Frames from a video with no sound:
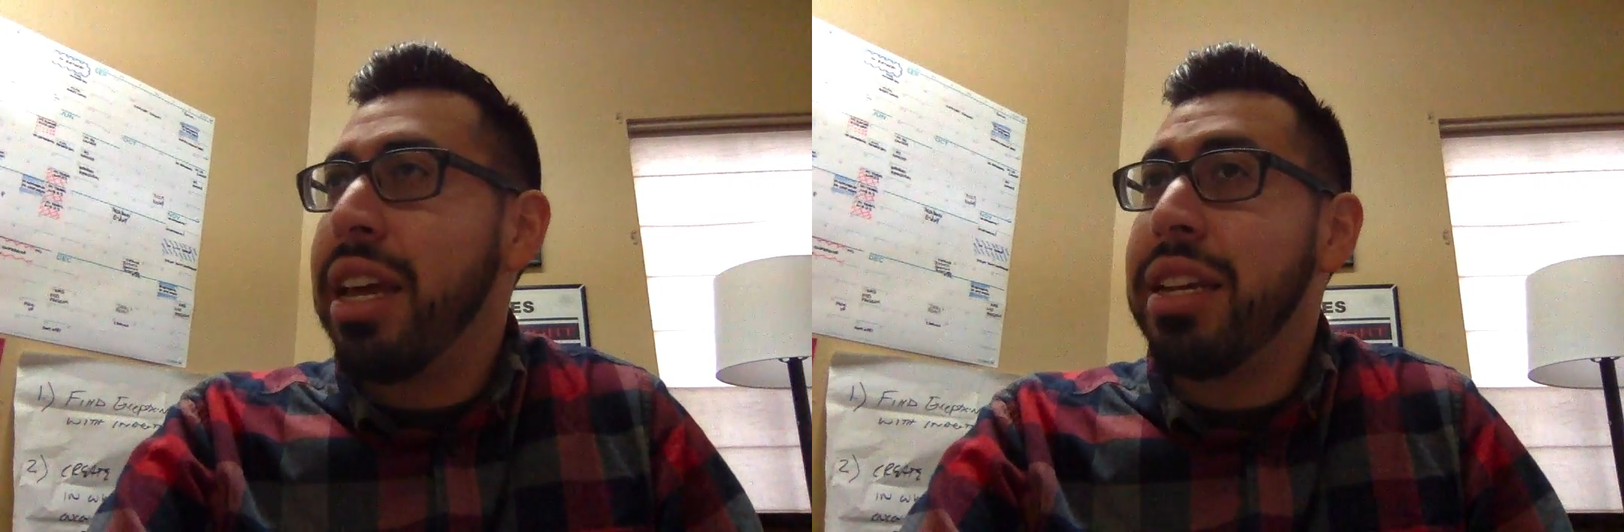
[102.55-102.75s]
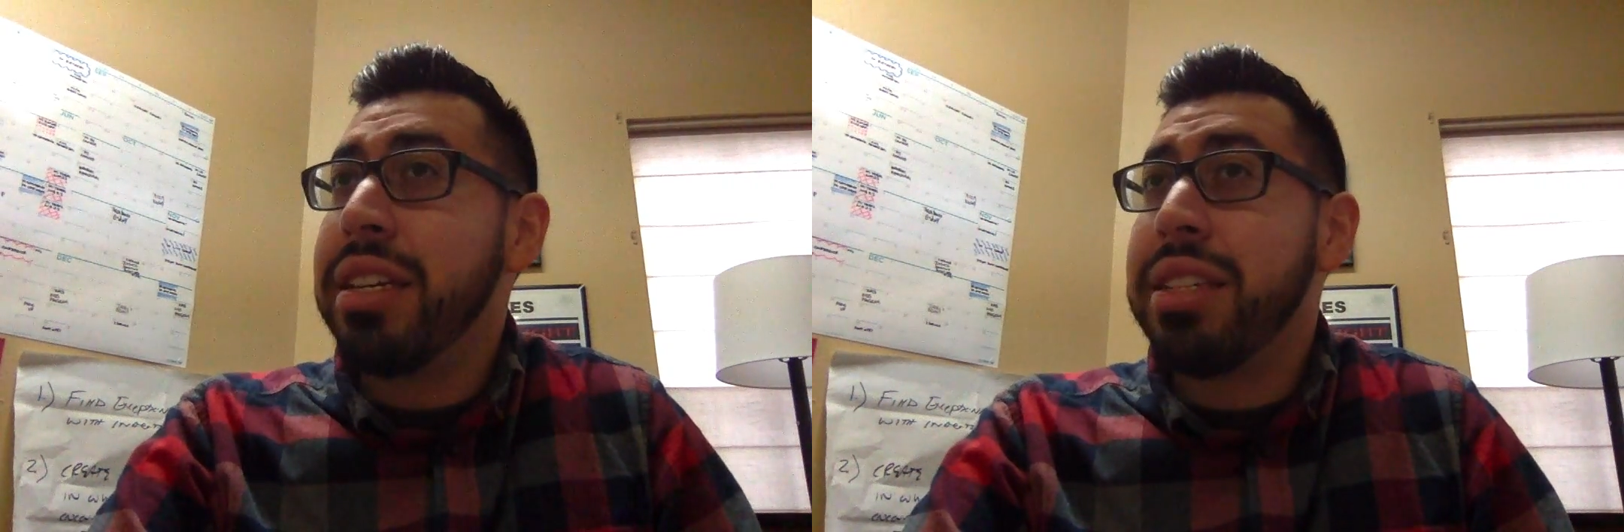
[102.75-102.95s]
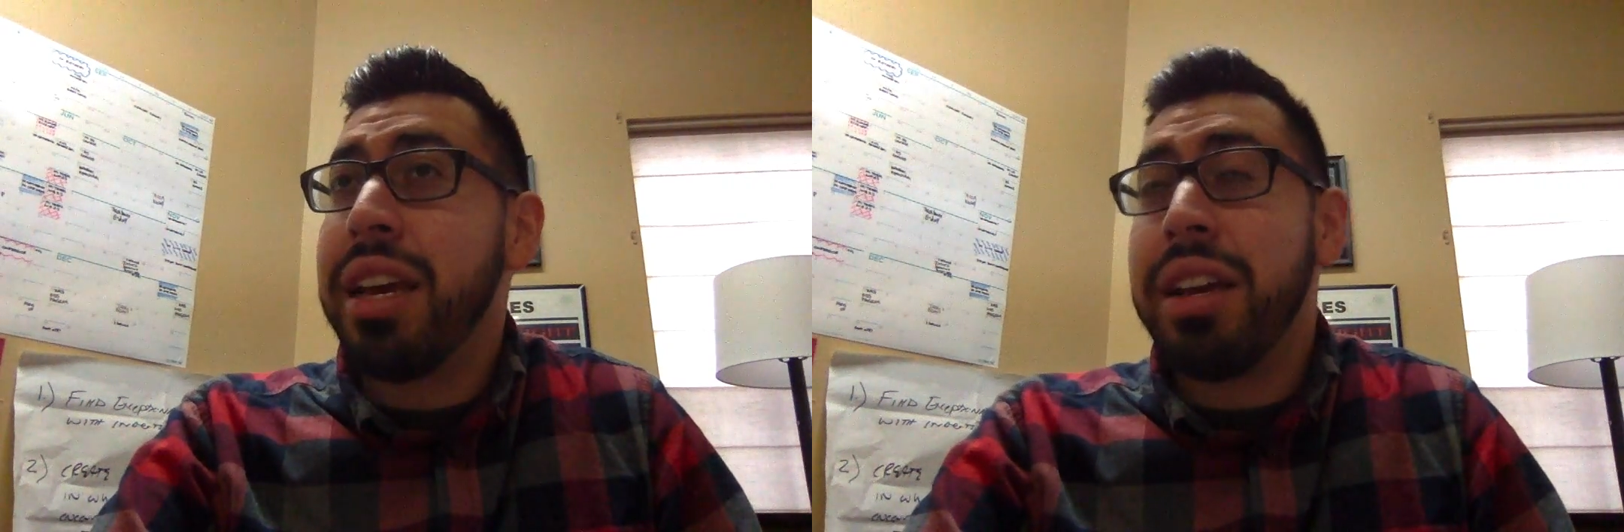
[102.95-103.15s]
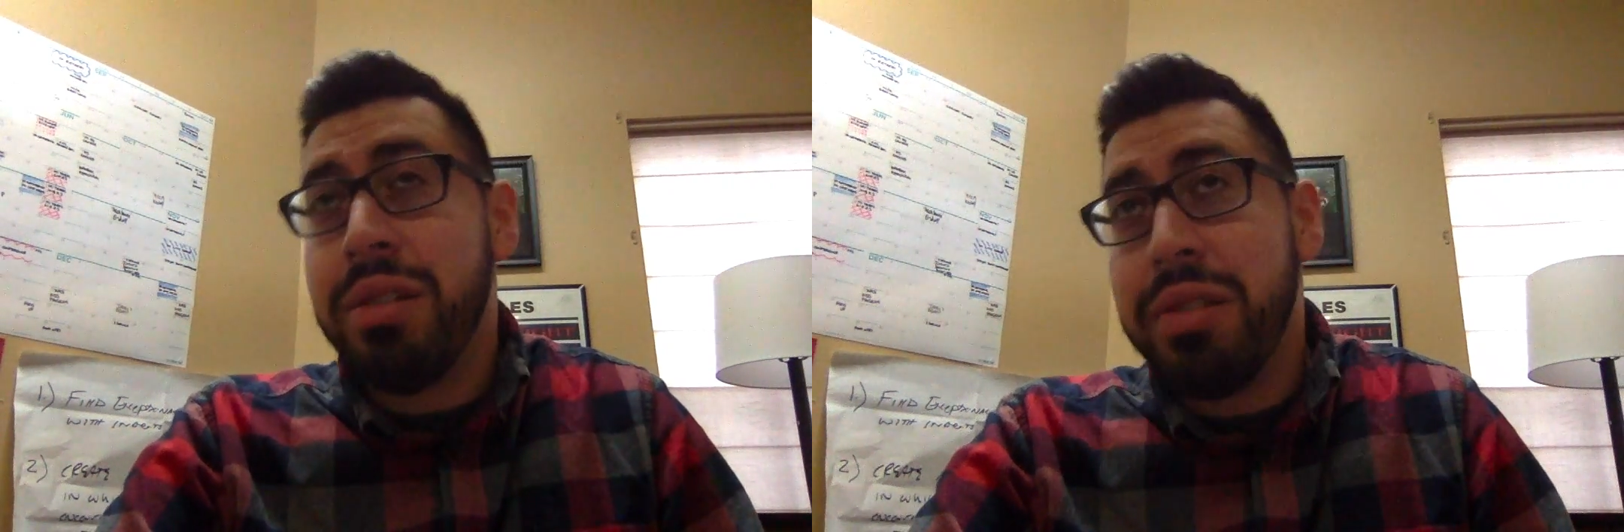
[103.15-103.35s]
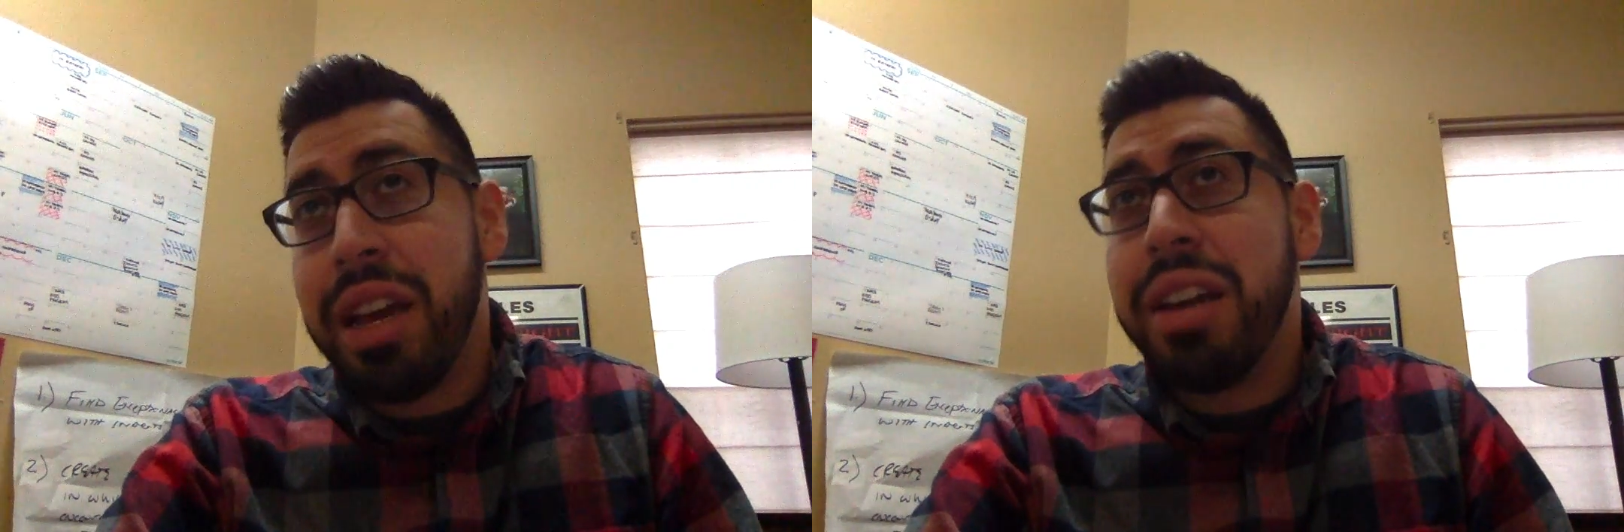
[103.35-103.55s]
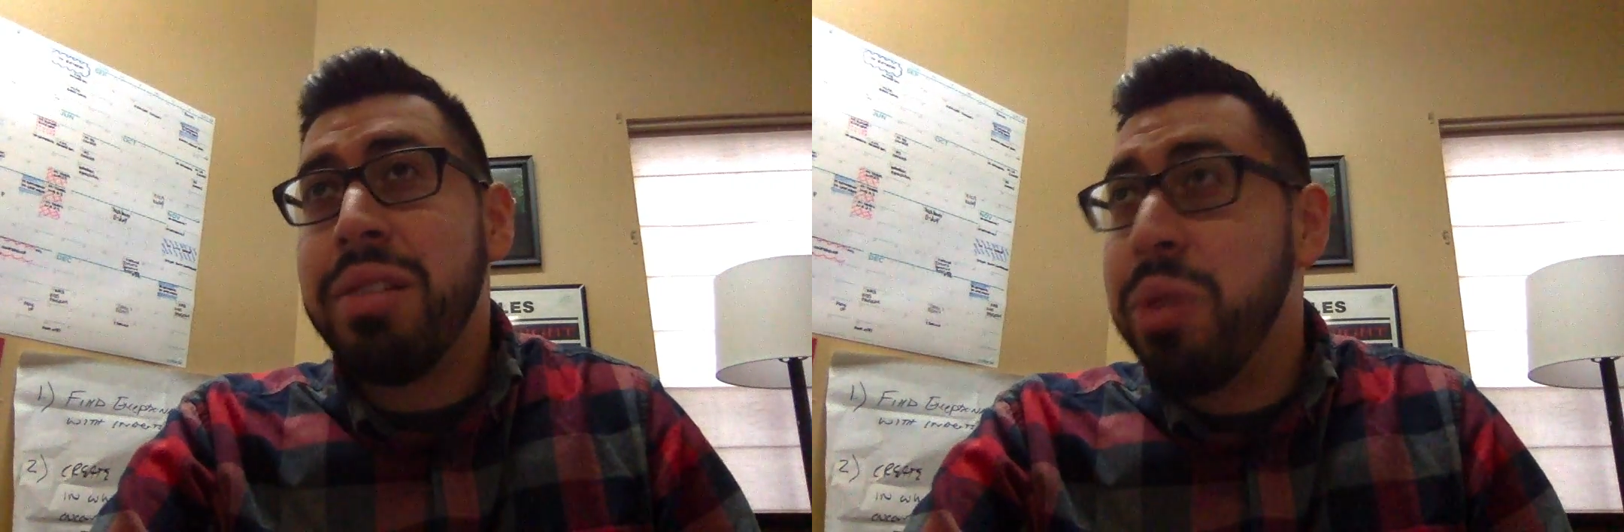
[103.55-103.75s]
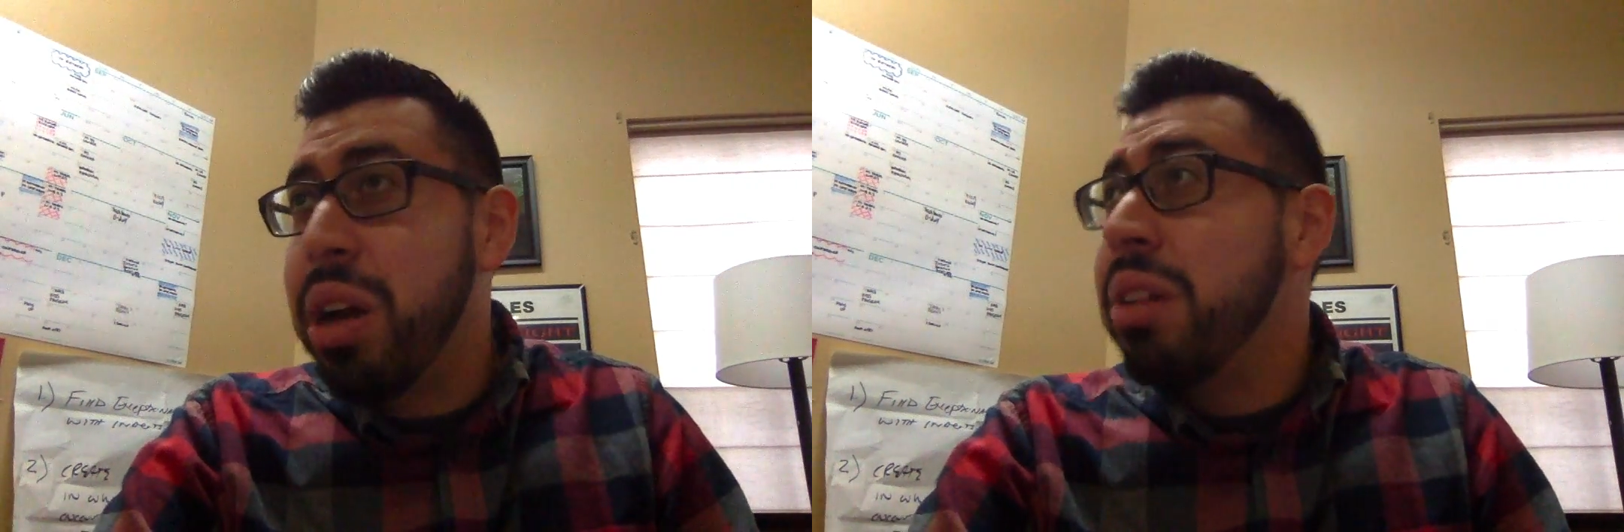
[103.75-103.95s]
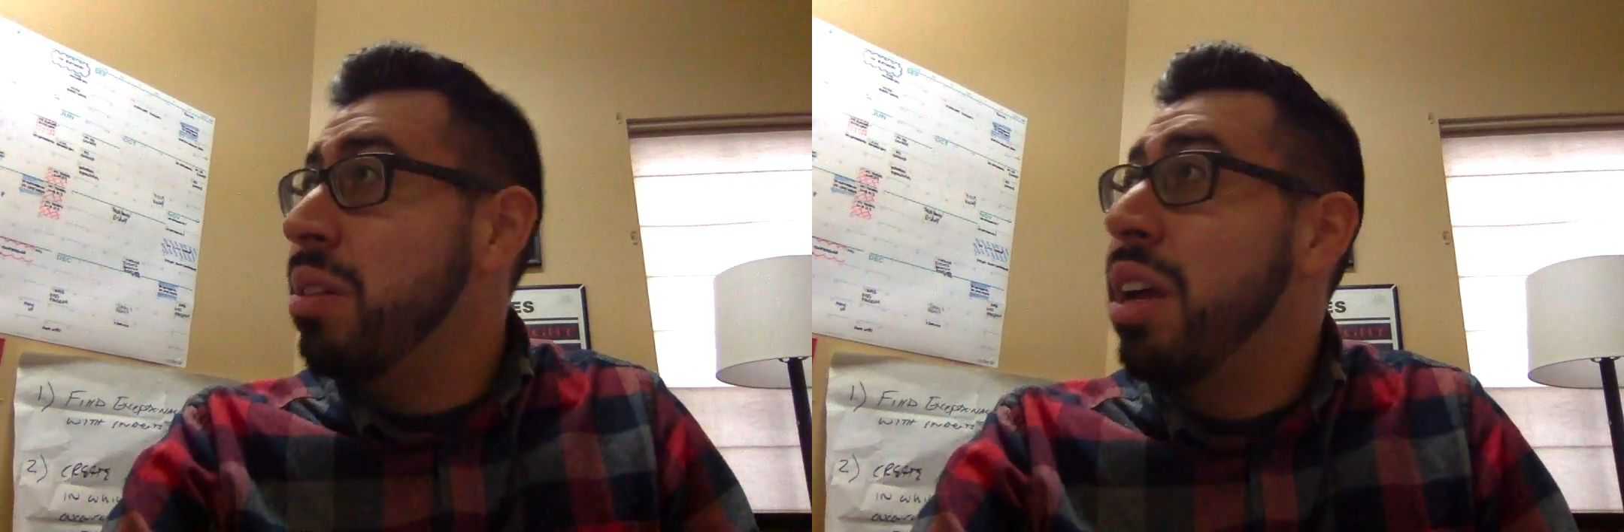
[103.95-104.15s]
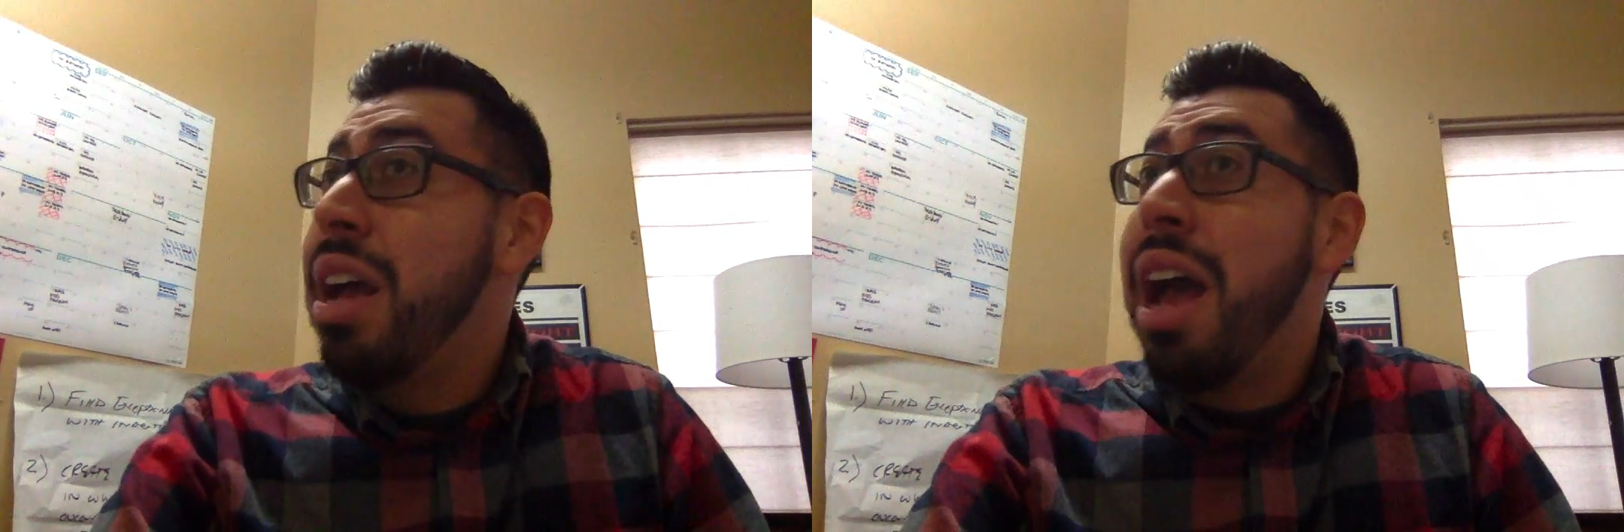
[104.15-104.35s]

And he's like, okay, well,